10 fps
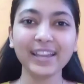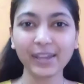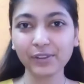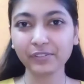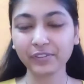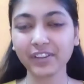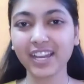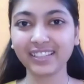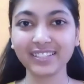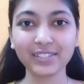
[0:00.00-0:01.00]
Hello
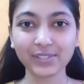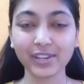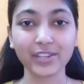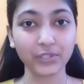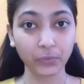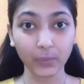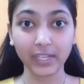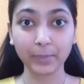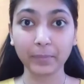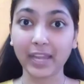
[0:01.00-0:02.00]
everyone, this is Rashi and
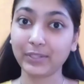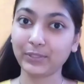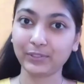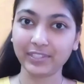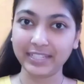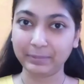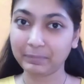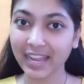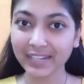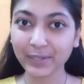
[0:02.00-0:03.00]
welcome back to the Reading
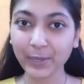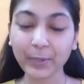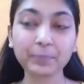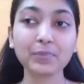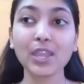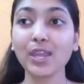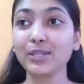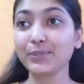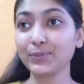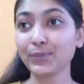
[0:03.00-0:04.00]
Platter.
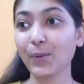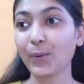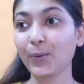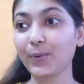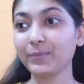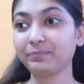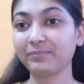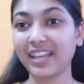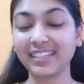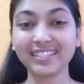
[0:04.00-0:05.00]
So,
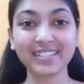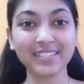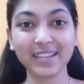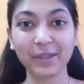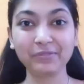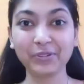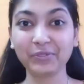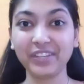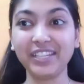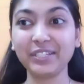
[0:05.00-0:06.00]
this is time
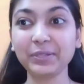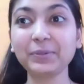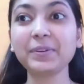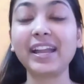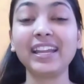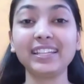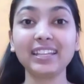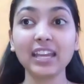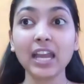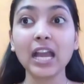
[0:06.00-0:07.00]
for week 2
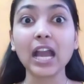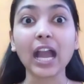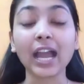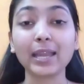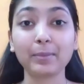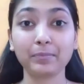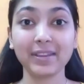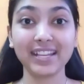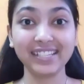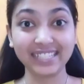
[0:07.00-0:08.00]
and I am
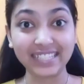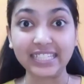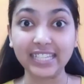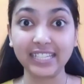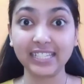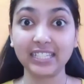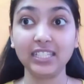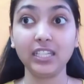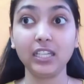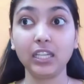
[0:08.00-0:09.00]

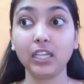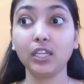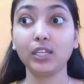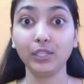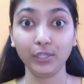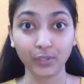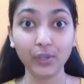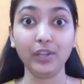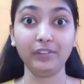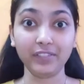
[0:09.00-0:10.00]
seriously
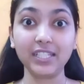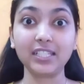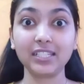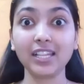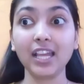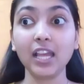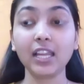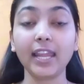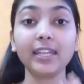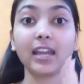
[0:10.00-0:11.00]
nervous.
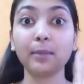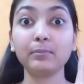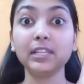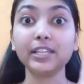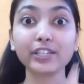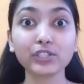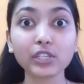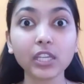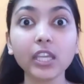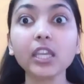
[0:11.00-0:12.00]
Like, I'm
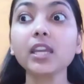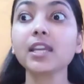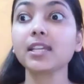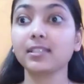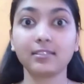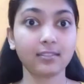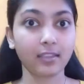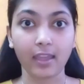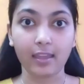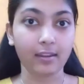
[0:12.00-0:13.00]
literally
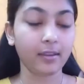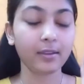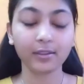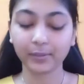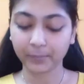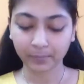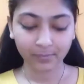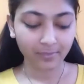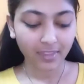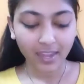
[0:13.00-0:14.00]
scared.
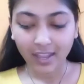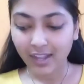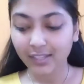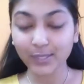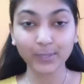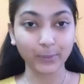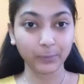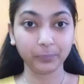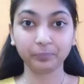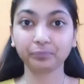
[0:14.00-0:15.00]
So,